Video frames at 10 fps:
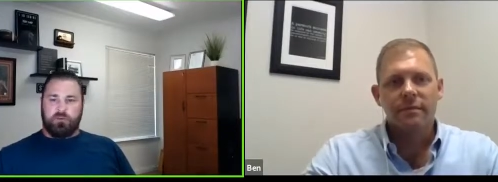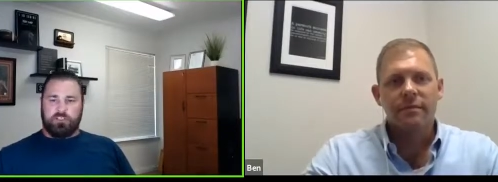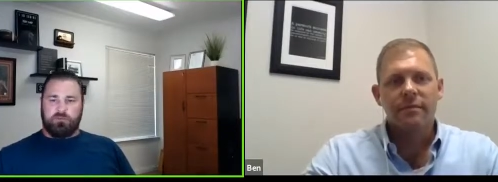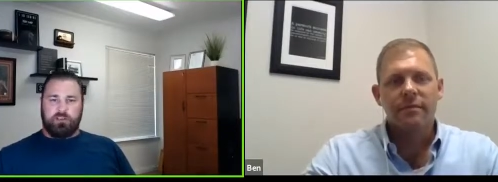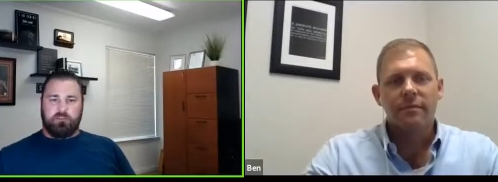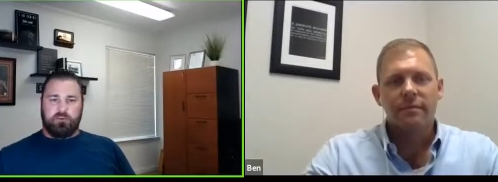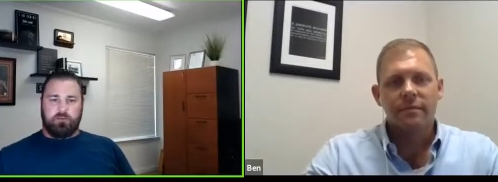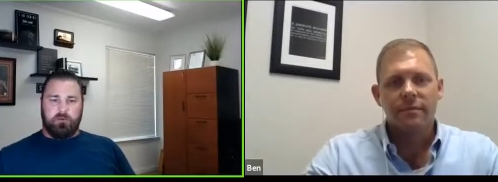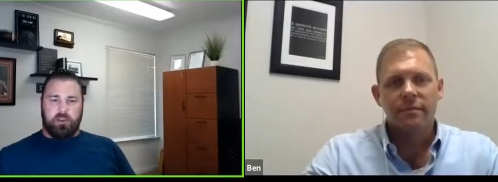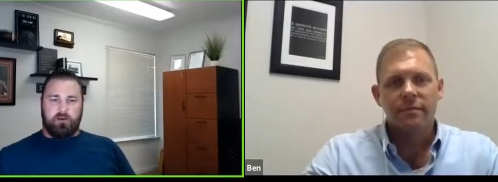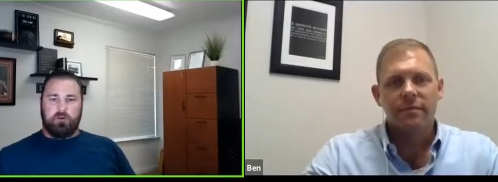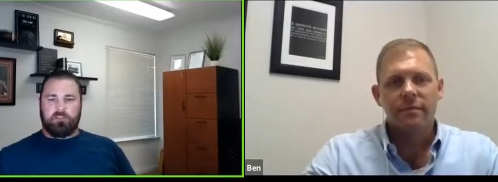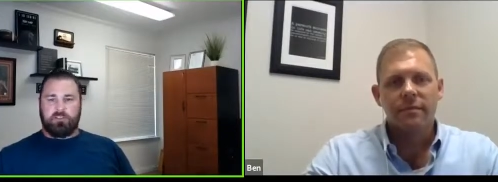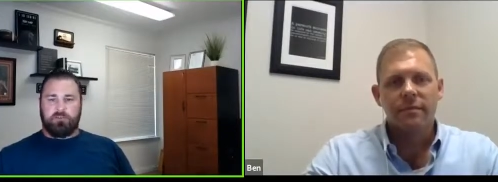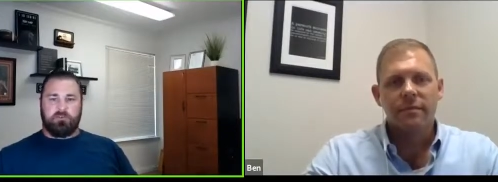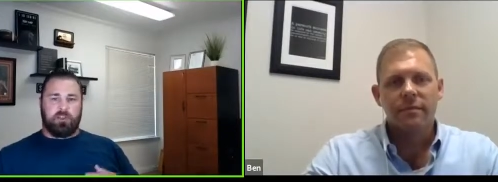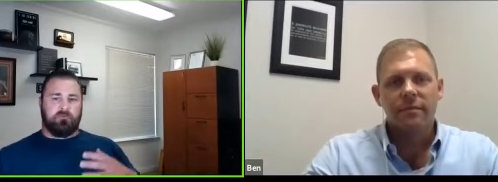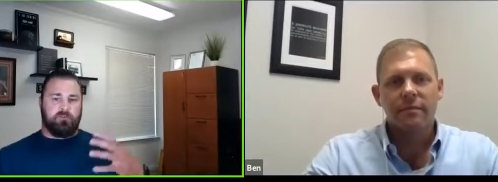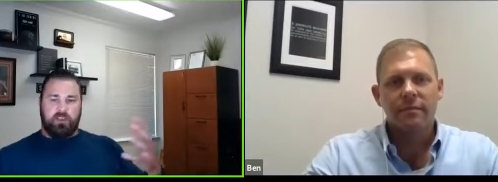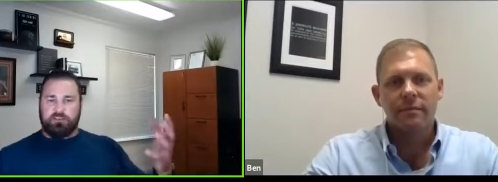Speaker 1: to speak a little bit about how much you've kind of
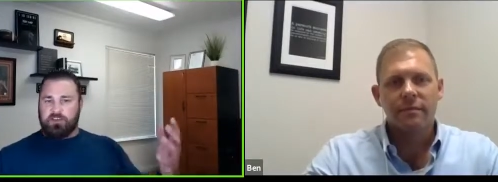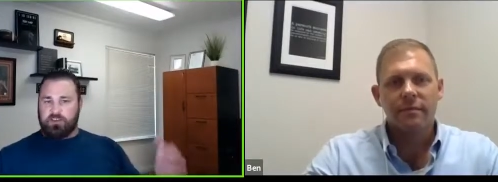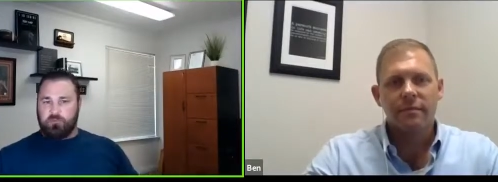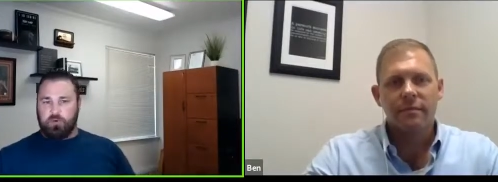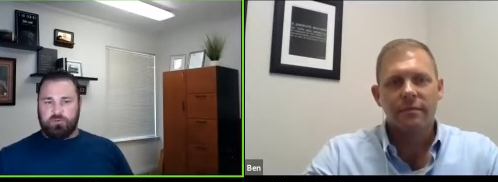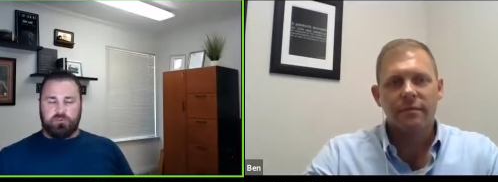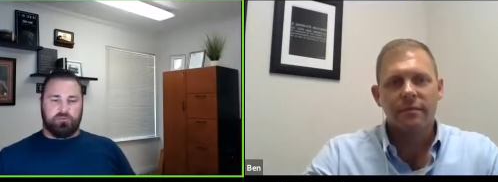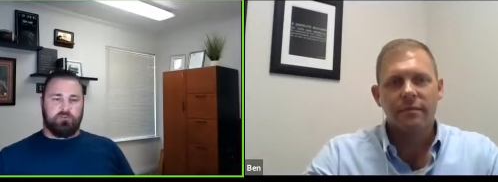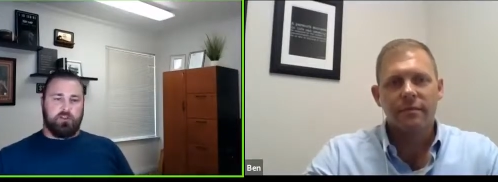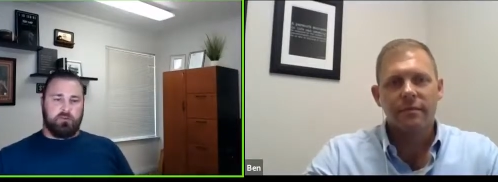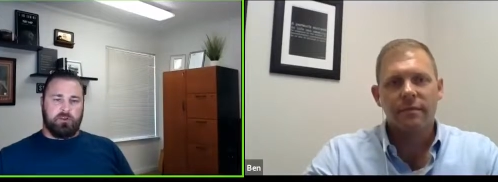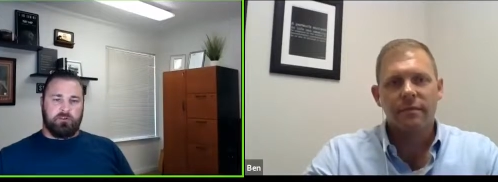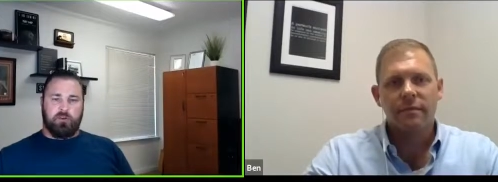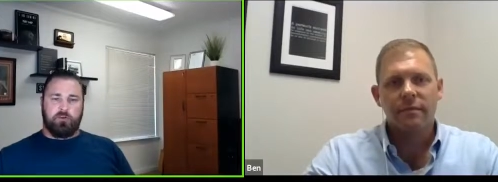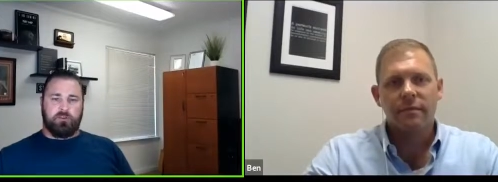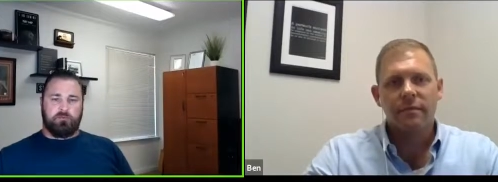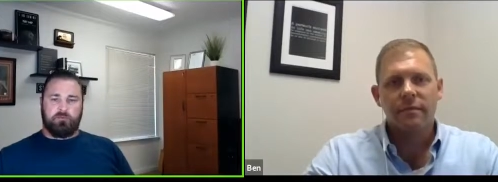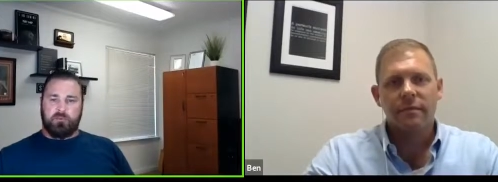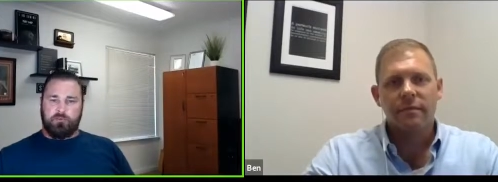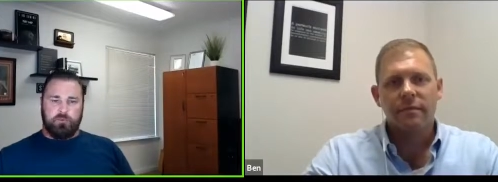invested into personal development and growth and
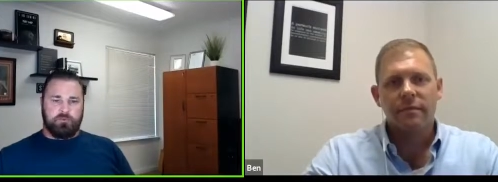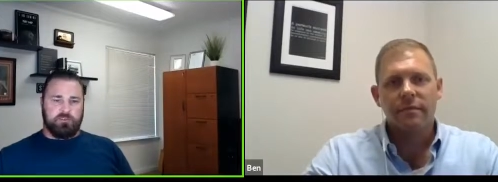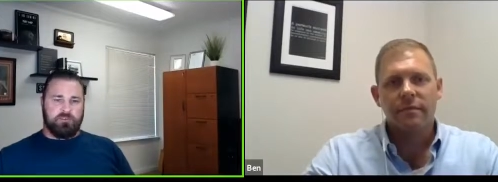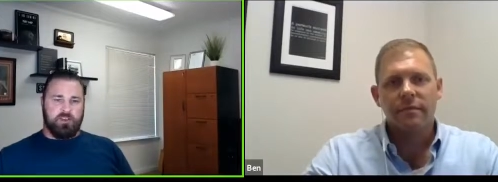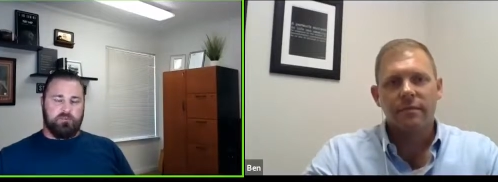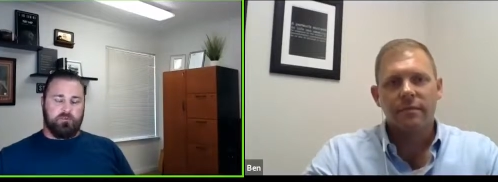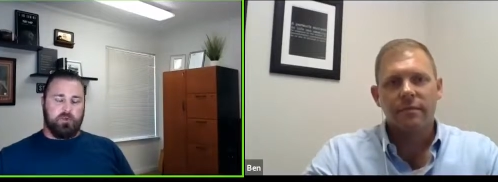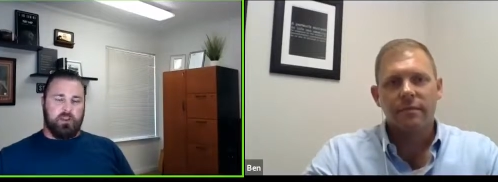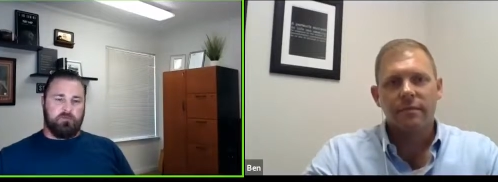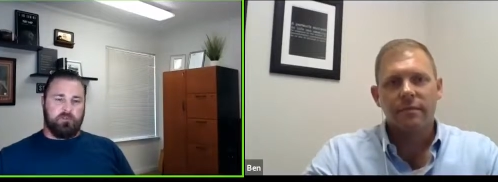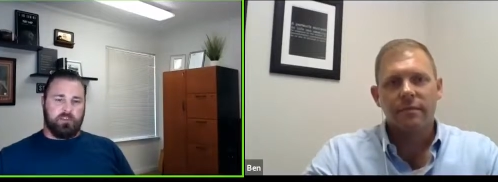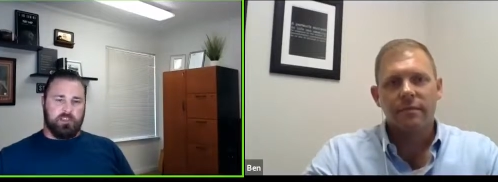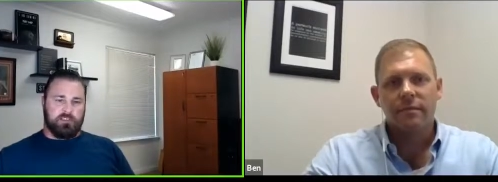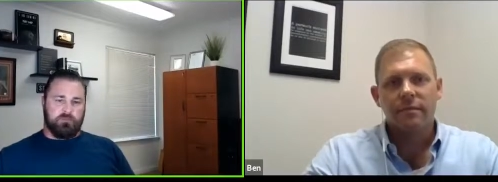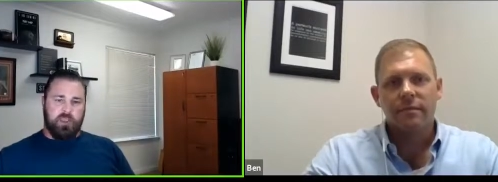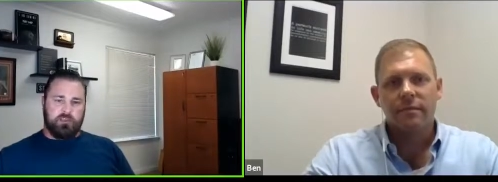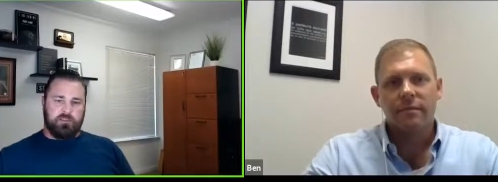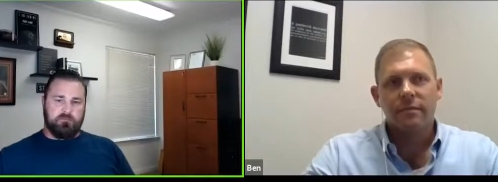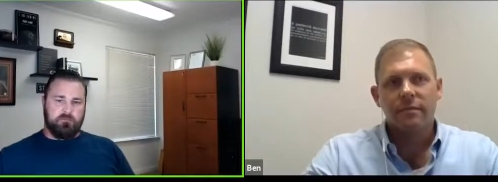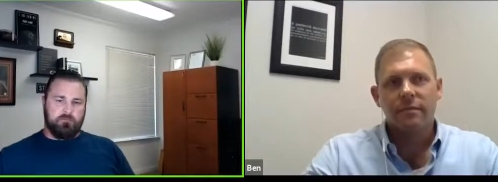the groups and stuff, and how you feel like that's impacted
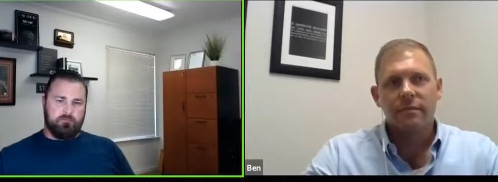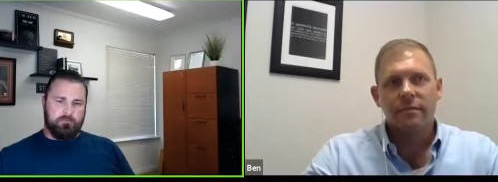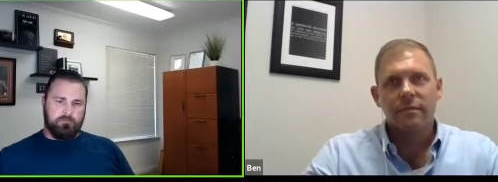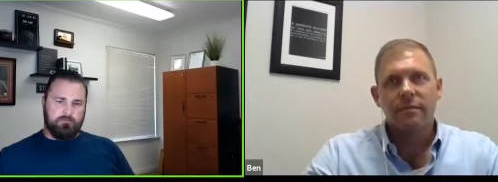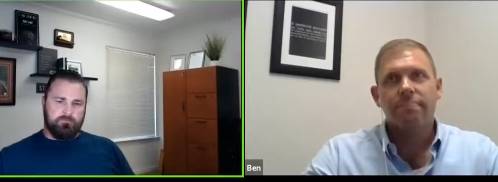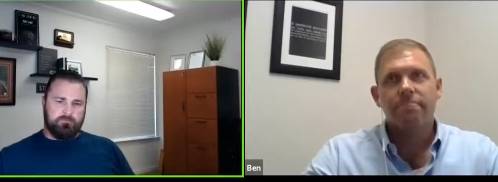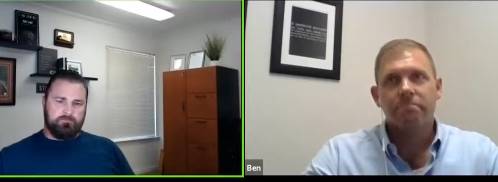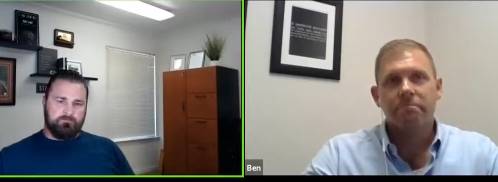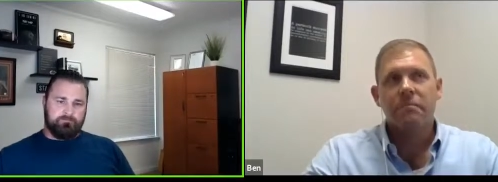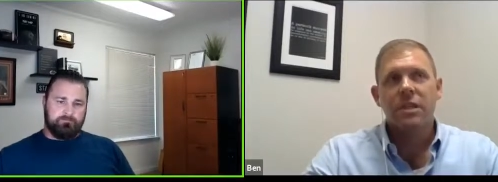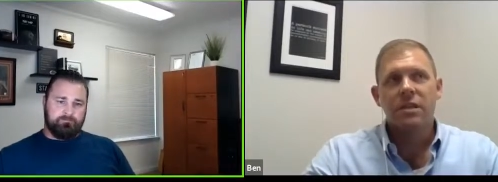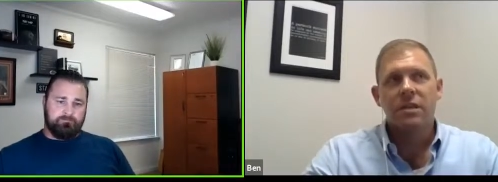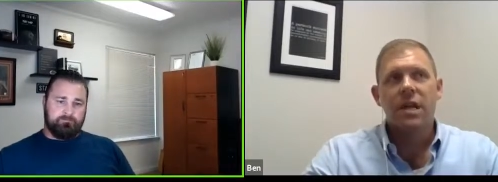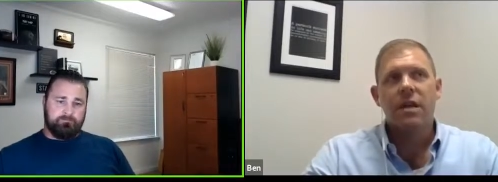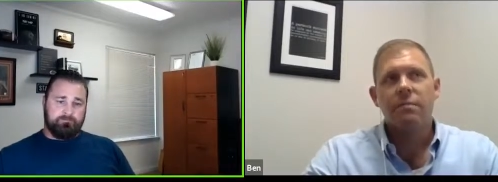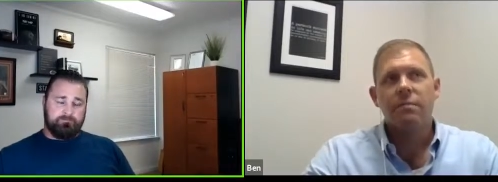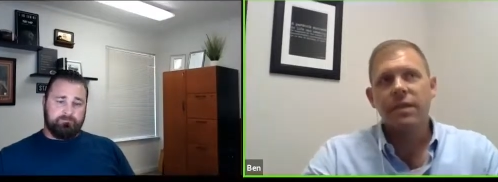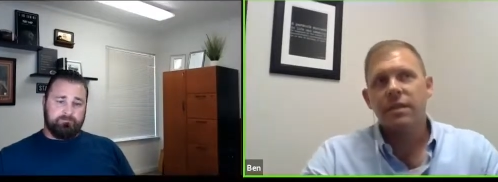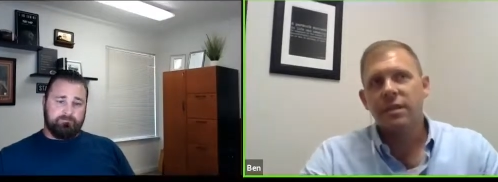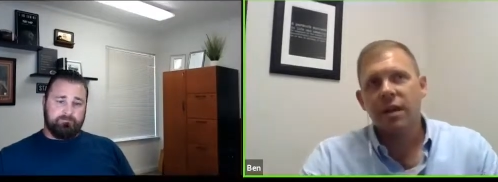
Speaker 2: you? Yeah, I mean,
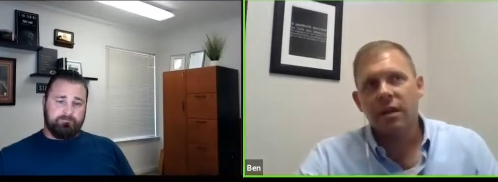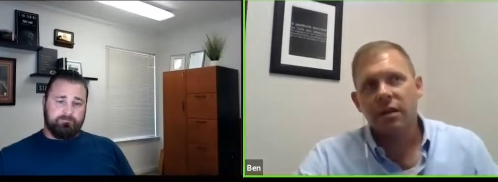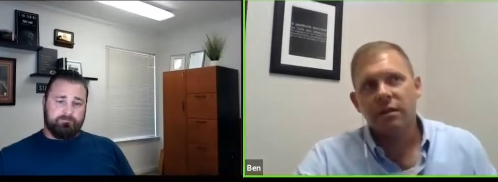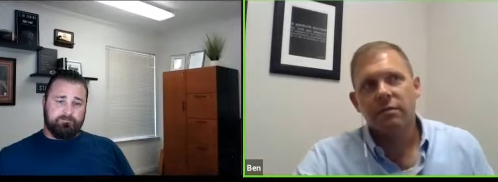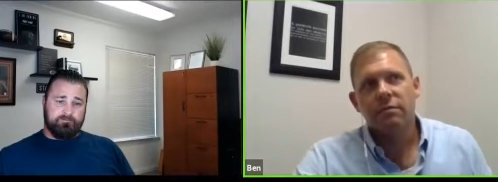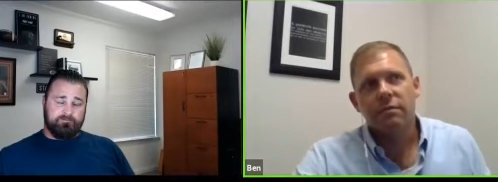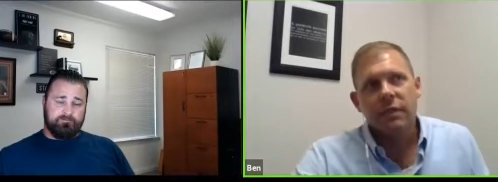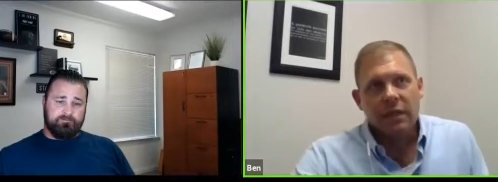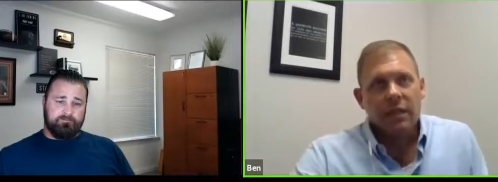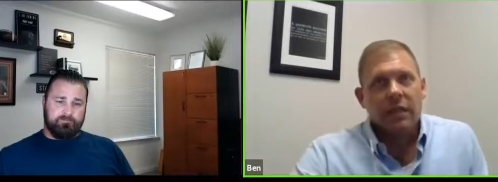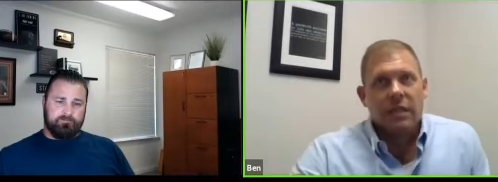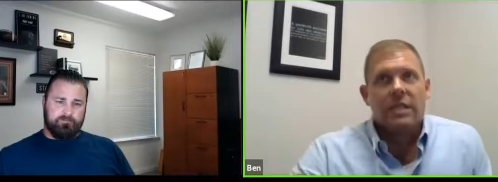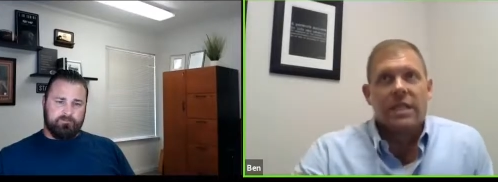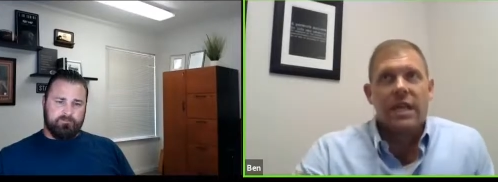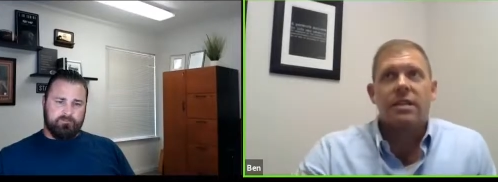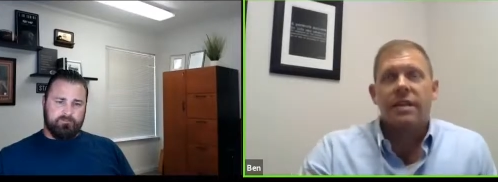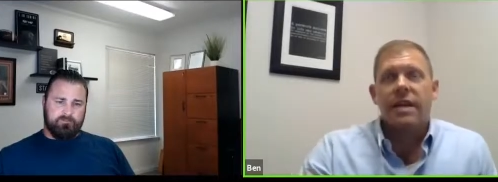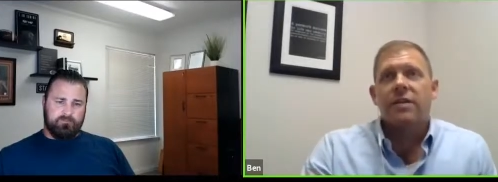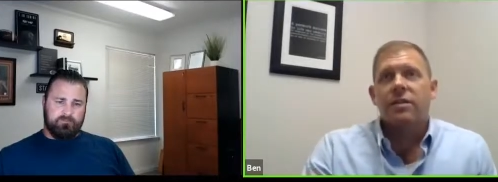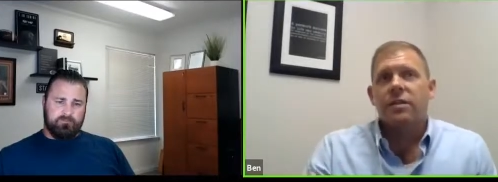it's uh, it's tens of
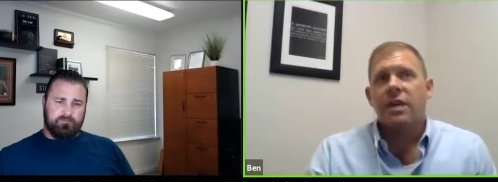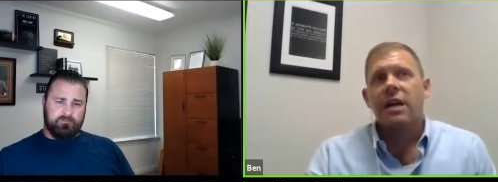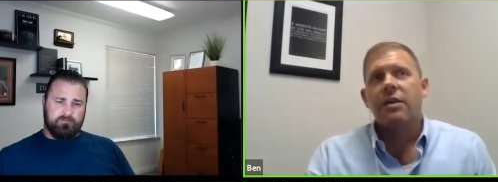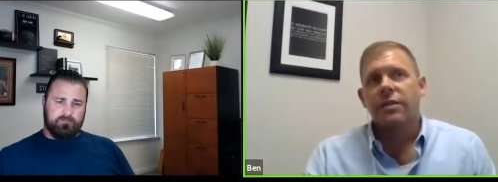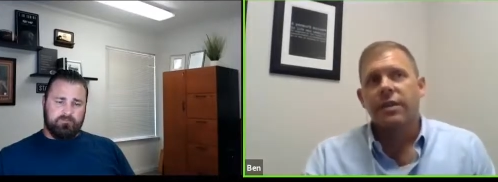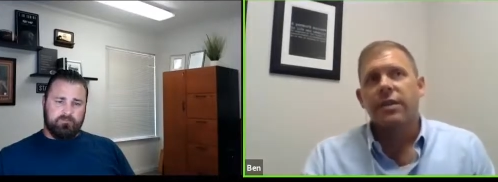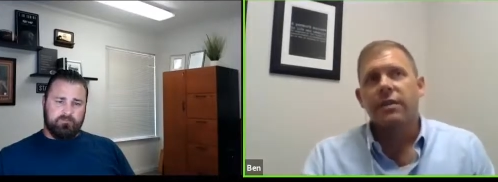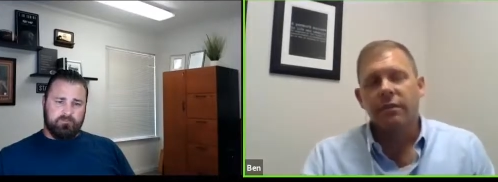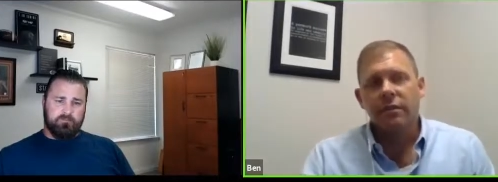thousands of dollars a year.